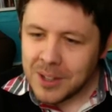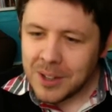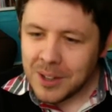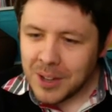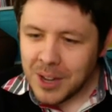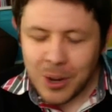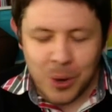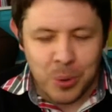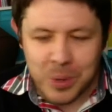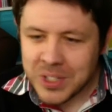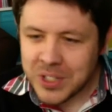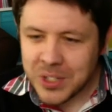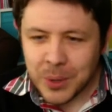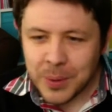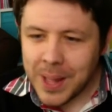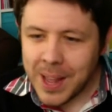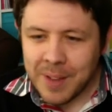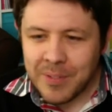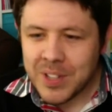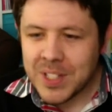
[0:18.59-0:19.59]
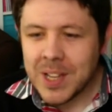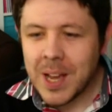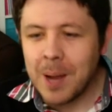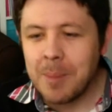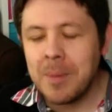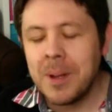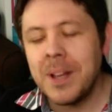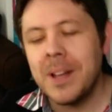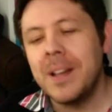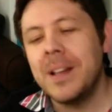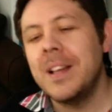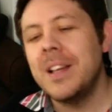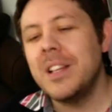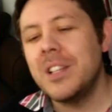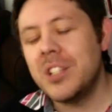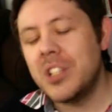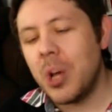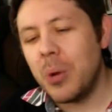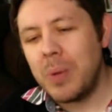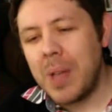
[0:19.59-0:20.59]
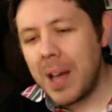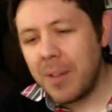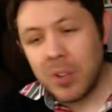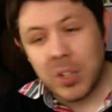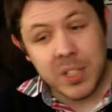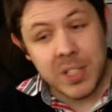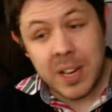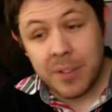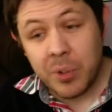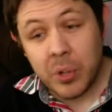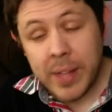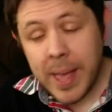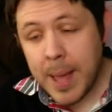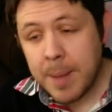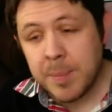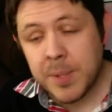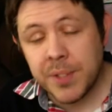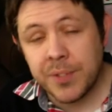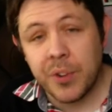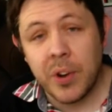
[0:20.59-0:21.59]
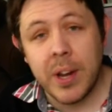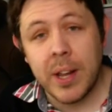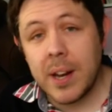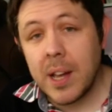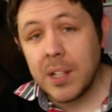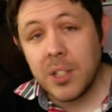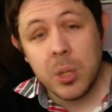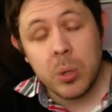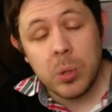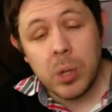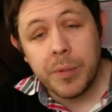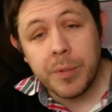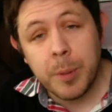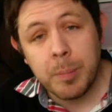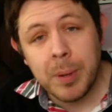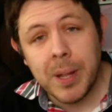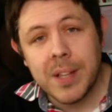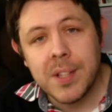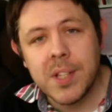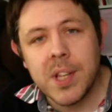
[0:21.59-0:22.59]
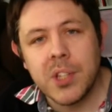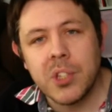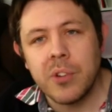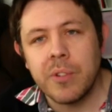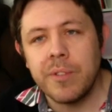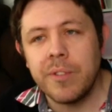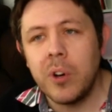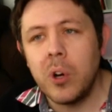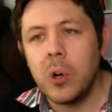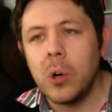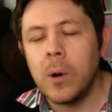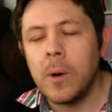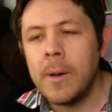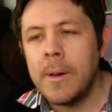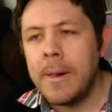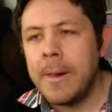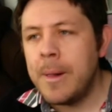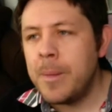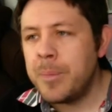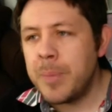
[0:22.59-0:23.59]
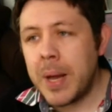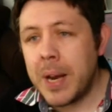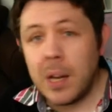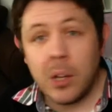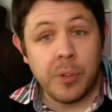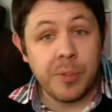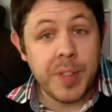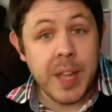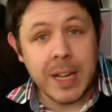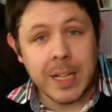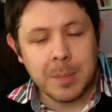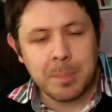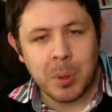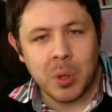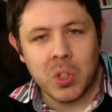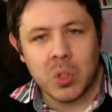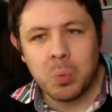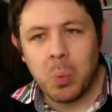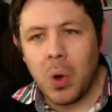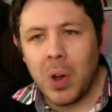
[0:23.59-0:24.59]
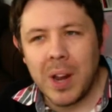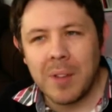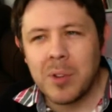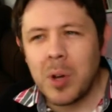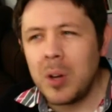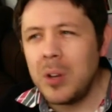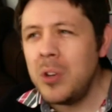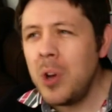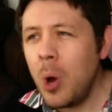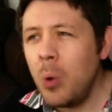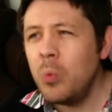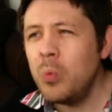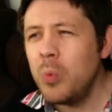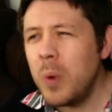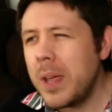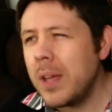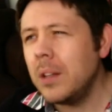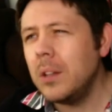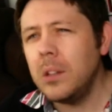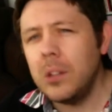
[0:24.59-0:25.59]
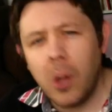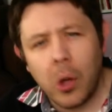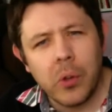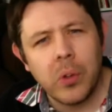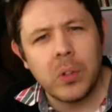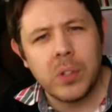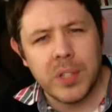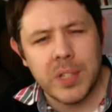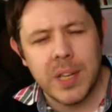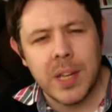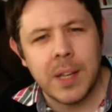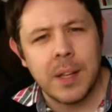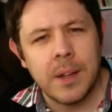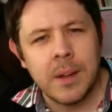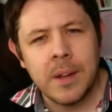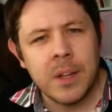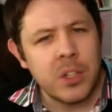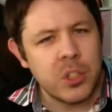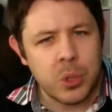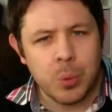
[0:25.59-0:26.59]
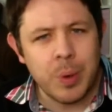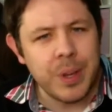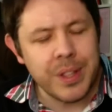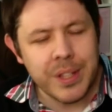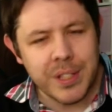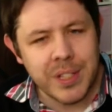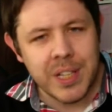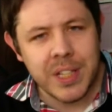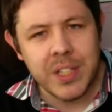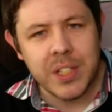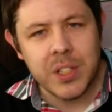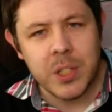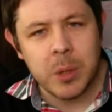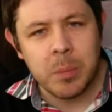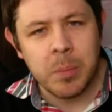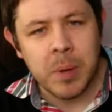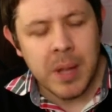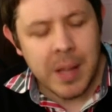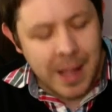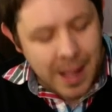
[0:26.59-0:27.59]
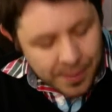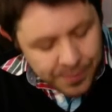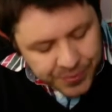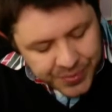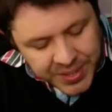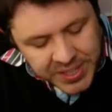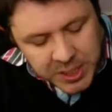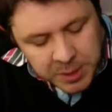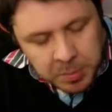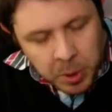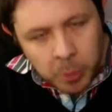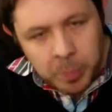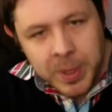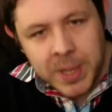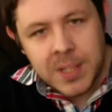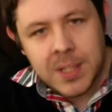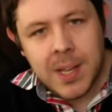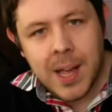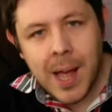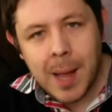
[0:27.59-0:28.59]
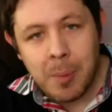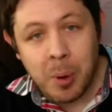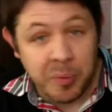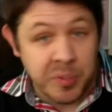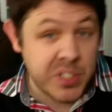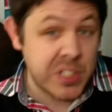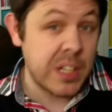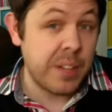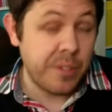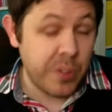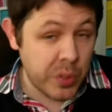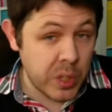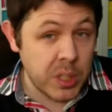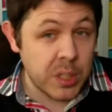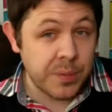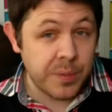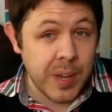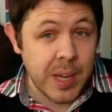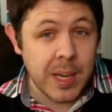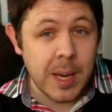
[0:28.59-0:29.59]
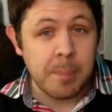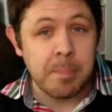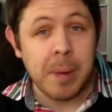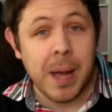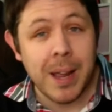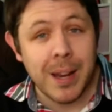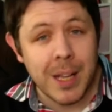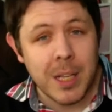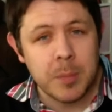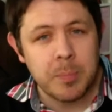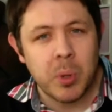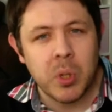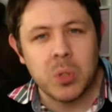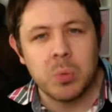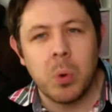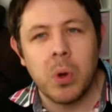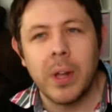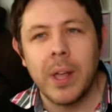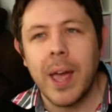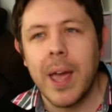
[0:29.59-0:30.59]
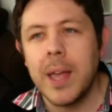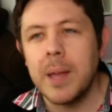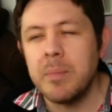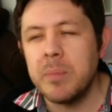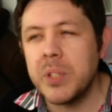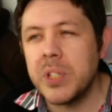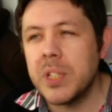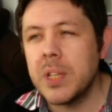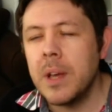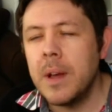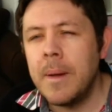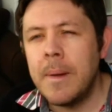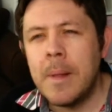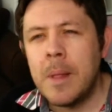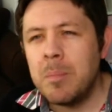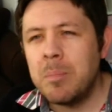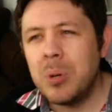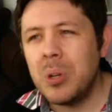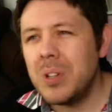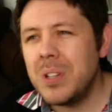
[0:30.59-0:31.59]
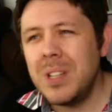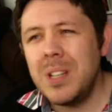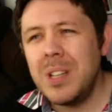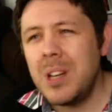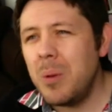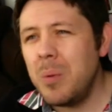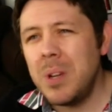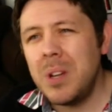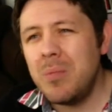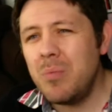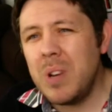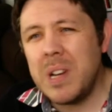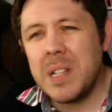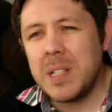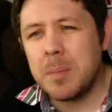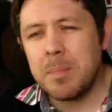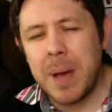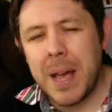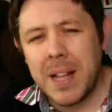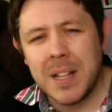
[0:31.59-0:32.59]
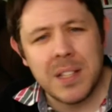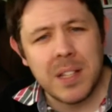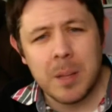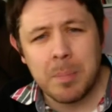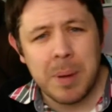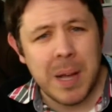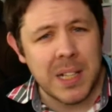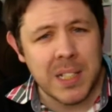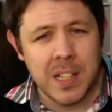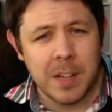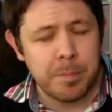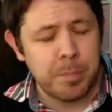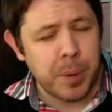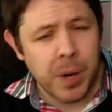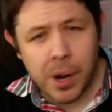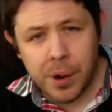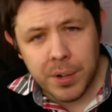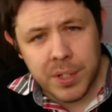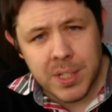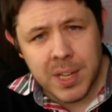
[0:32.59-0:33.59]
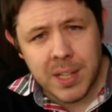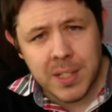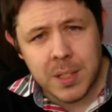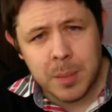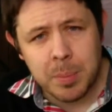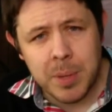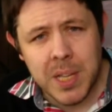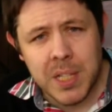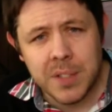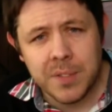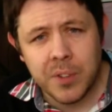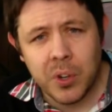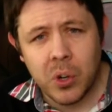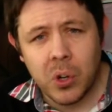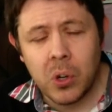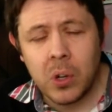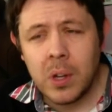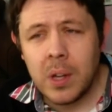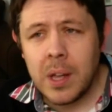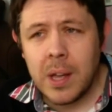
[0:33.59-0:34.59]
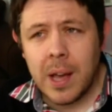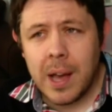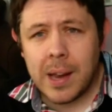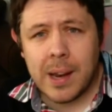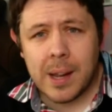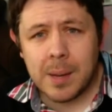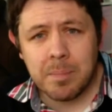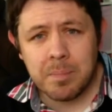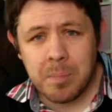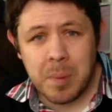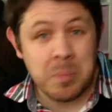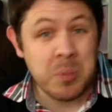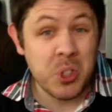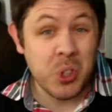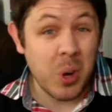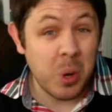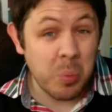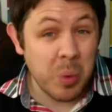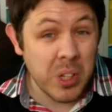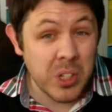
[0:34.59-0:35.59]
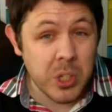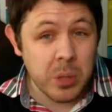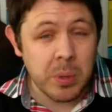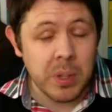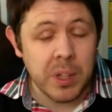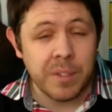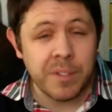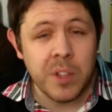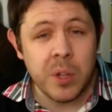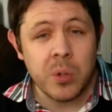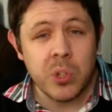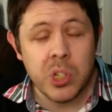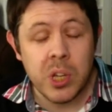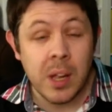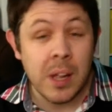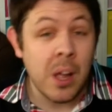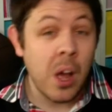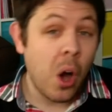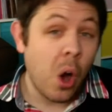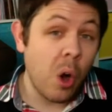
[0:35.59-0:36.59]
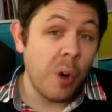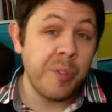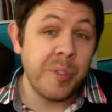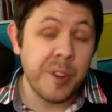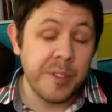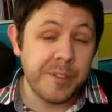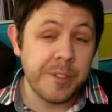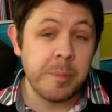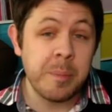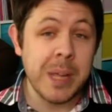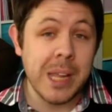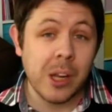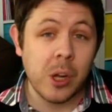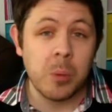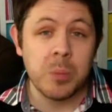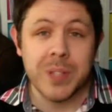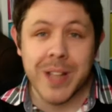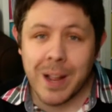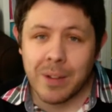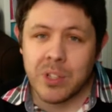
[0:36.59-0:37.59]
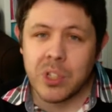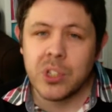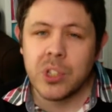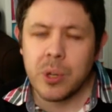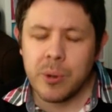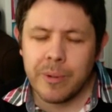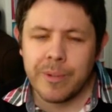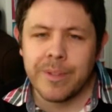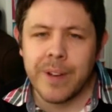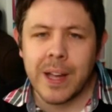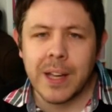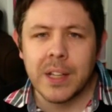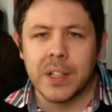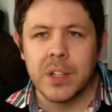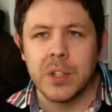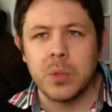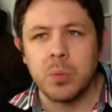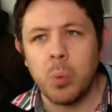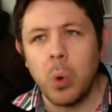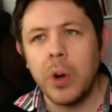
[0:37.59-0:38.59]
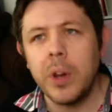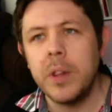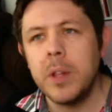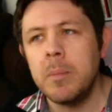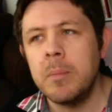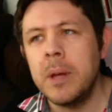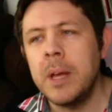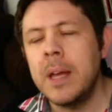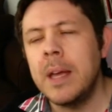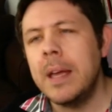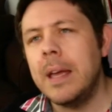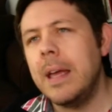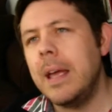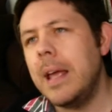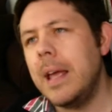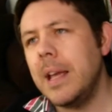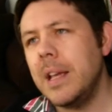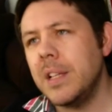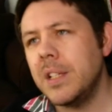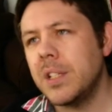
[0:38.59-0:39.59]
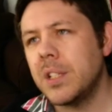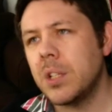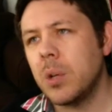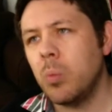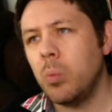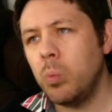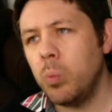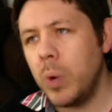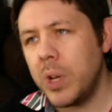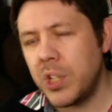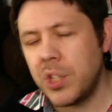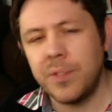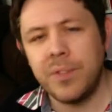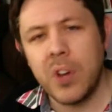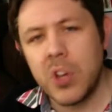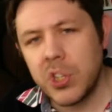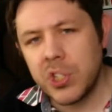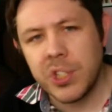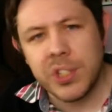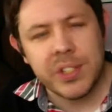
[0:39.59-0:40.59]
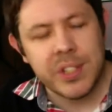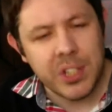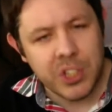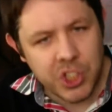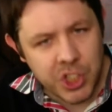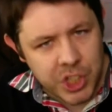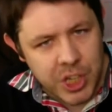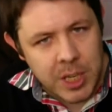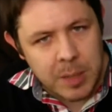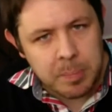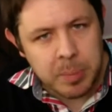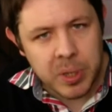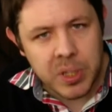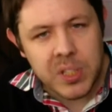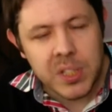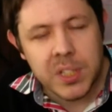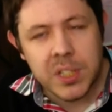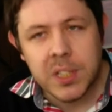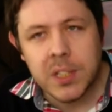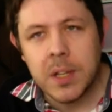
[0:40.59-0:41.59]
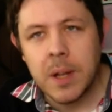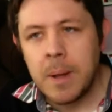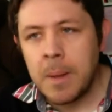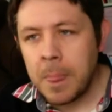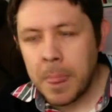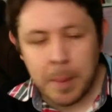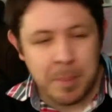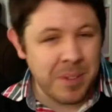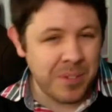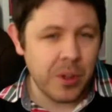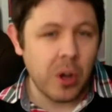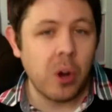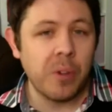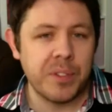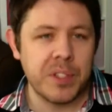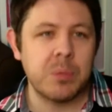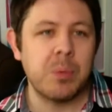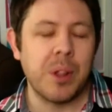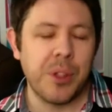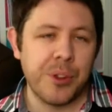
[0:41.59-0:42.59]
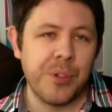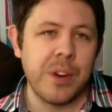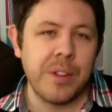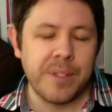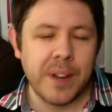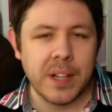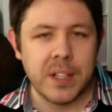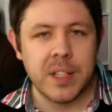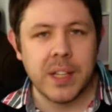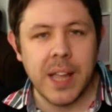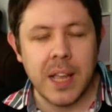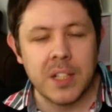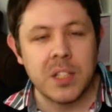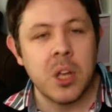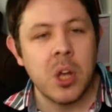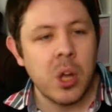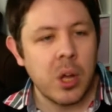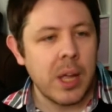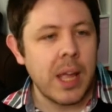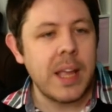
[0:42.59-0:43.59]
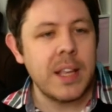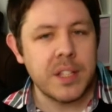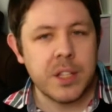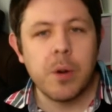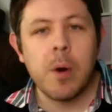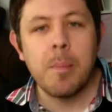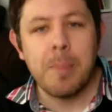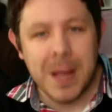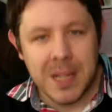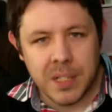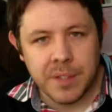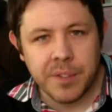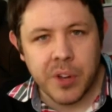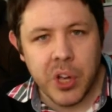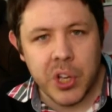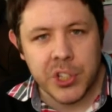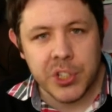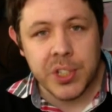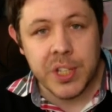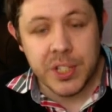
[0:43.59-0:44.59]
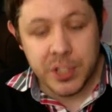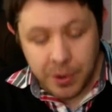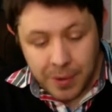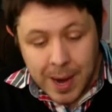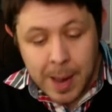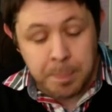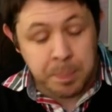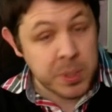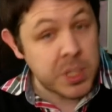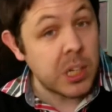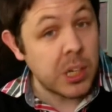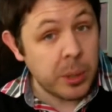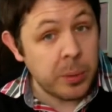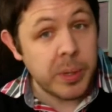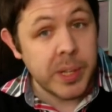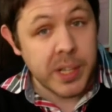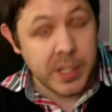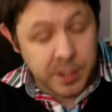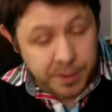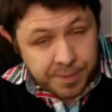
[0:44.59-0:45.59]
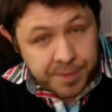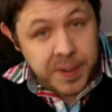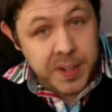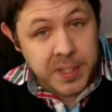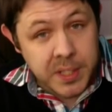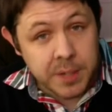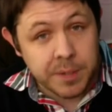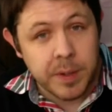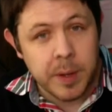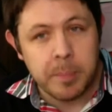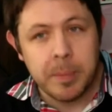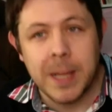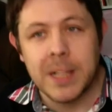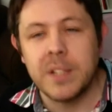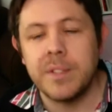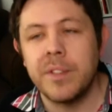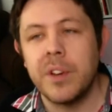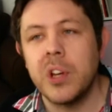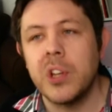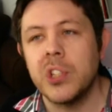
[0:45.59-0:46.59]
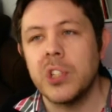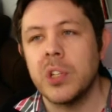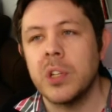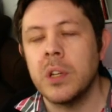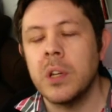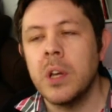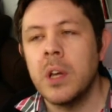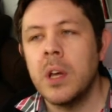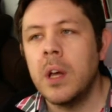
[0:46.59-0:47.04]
I always do that every time. So, yeah, I've got several games for it, and I do love the PlayStation 4. And I love the Xbox One. I've got no real loyalty to either system. At this moment in time, obviously for this vid, I'm buying Xbox One games. But, you know, it really depends. In the past, I've prioritised the PS4, and I'm sure I will do in the future. Often, for me, it comes down to 2 factors. One of them is which version is the cheapest. I mean, obviously, well, 3 factors, I guess. Is there a better version? Is there a definitively better version?